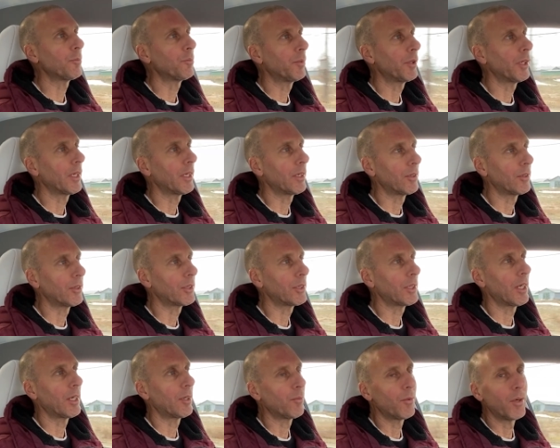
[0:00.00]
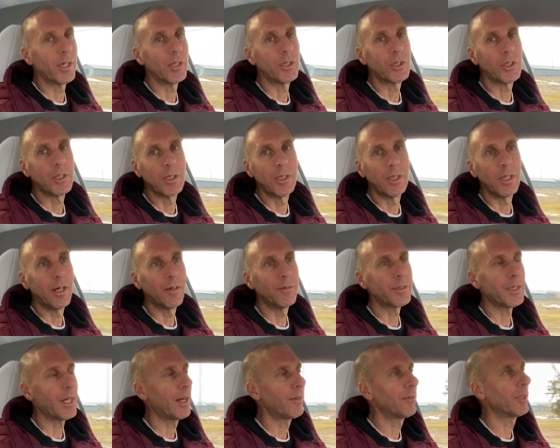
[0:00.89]
but I understand why she
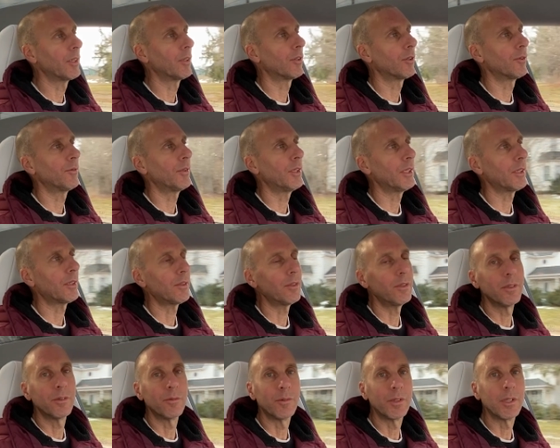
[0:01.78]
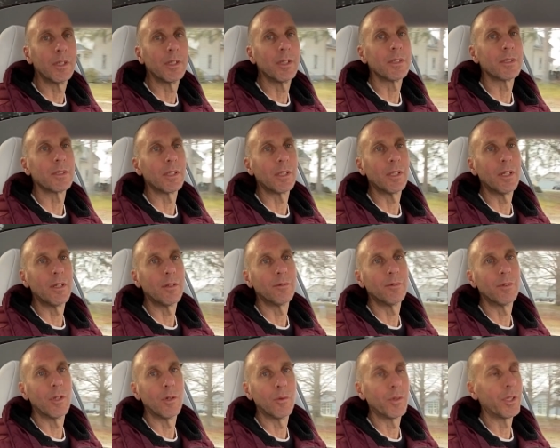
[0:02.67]
loves having her vehicle and really doesn't love
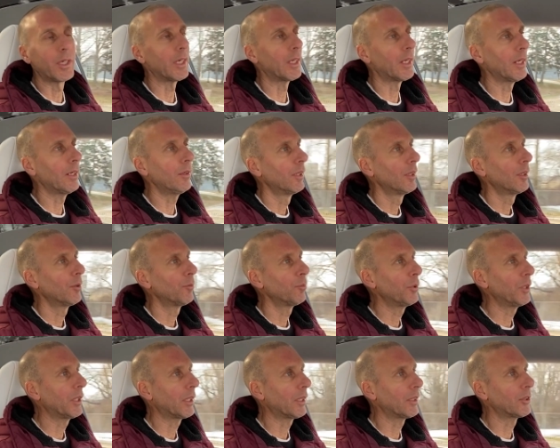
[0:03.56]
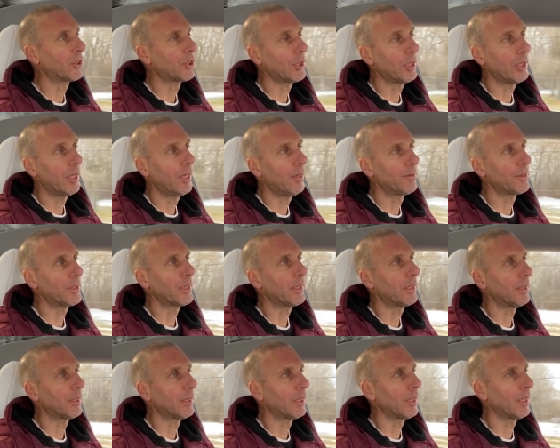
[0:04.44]
loaning it out, because she loves it.
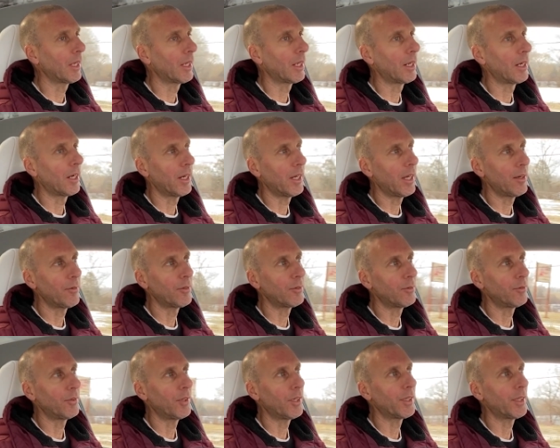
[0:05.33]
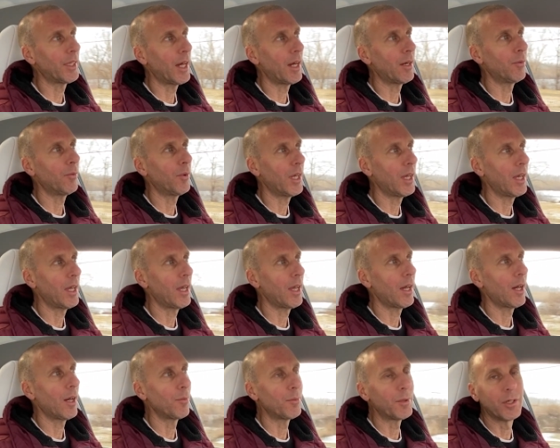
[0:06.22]
And I haven't felt that way
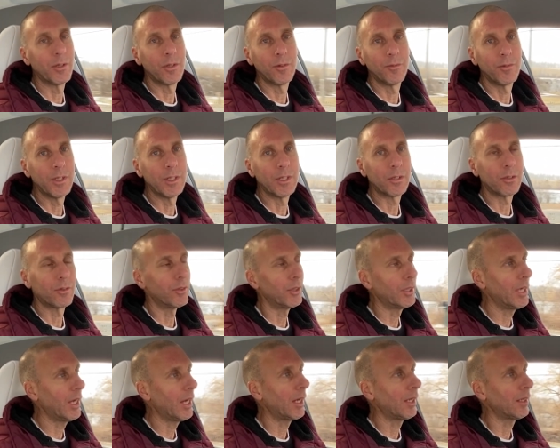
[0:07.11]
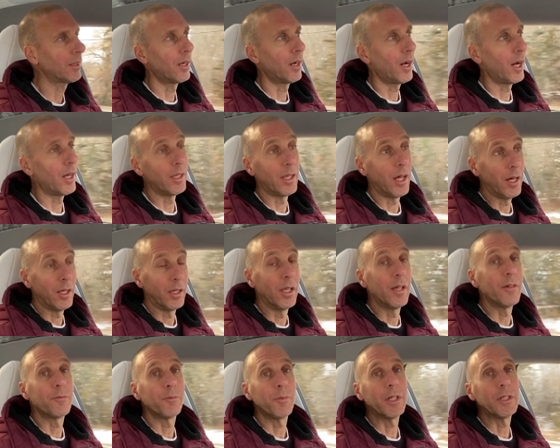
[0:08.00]
about a vehicle yet. I
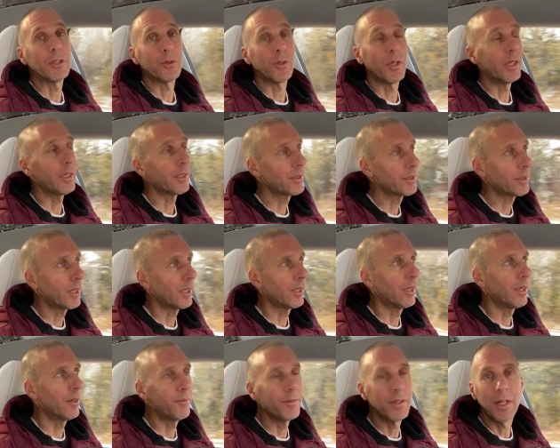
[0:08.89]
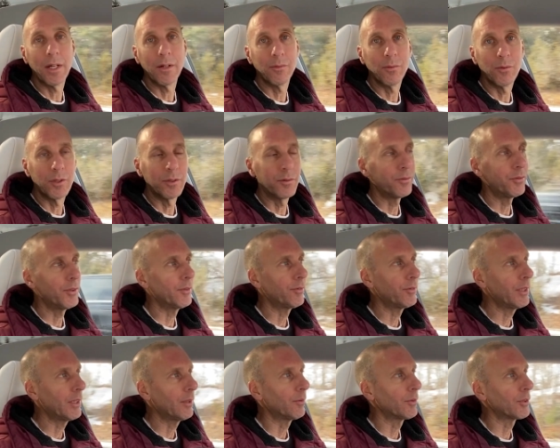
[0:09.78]
love my trucks. I love the
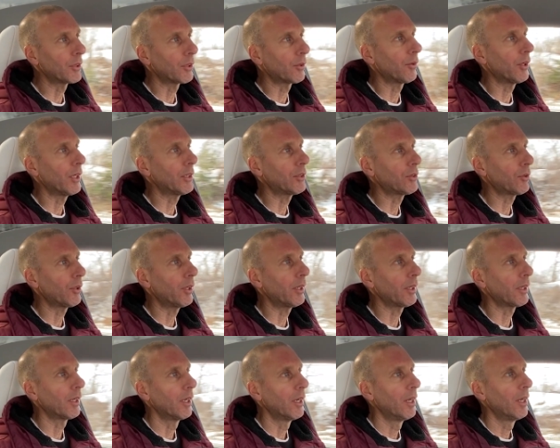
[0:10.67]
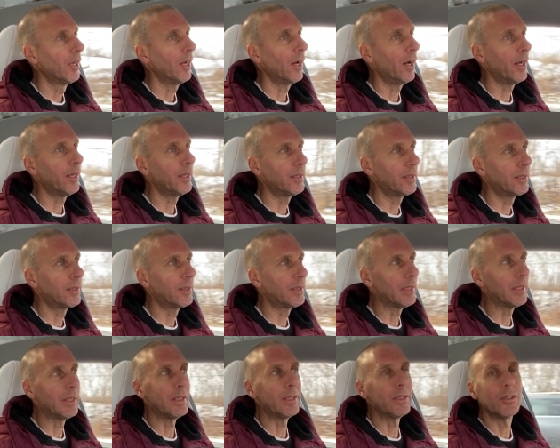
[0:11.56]
F-150. It was a great truck. I
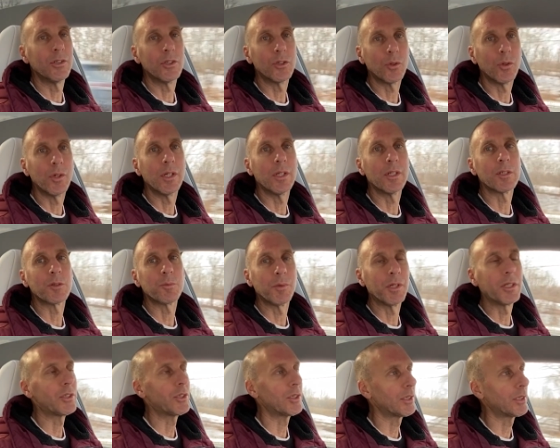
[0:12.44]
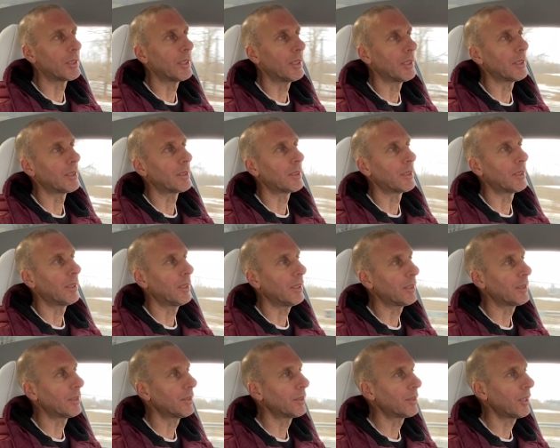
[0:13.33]
didn't enjoy it as much as this.
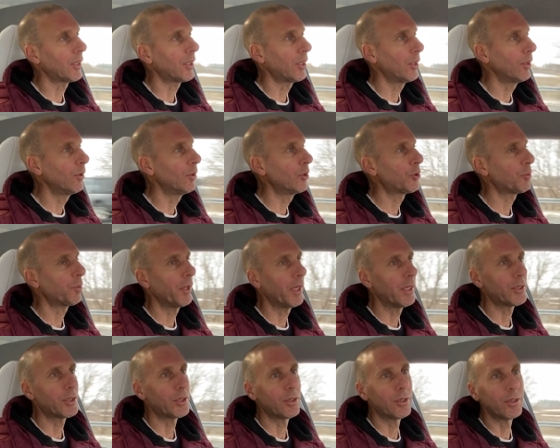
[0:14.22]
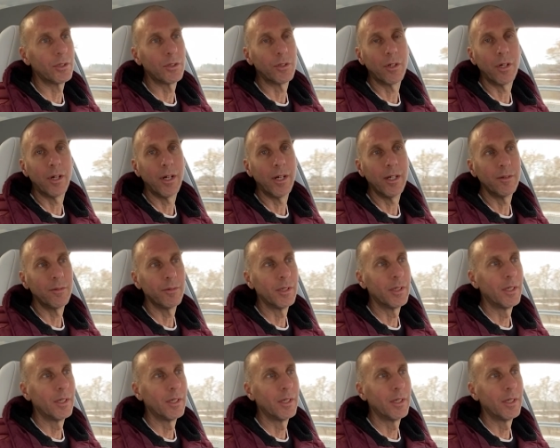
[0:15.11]
This is a huge pleasure to drive.